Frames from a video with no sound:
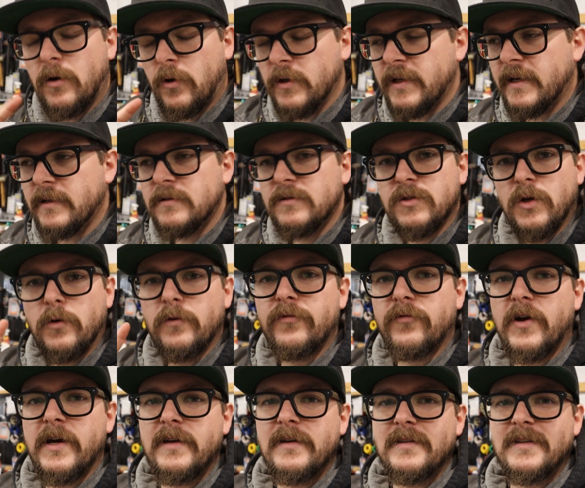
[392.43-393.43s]
hold on. Don't
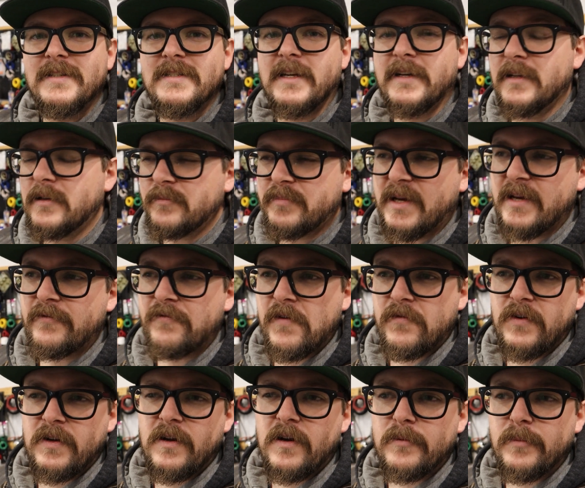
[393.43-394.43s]
fret, because I didn't pay
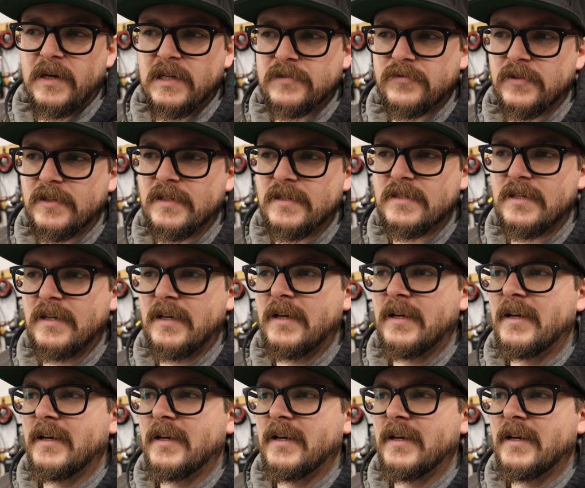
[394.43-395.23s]
$1,500 for this.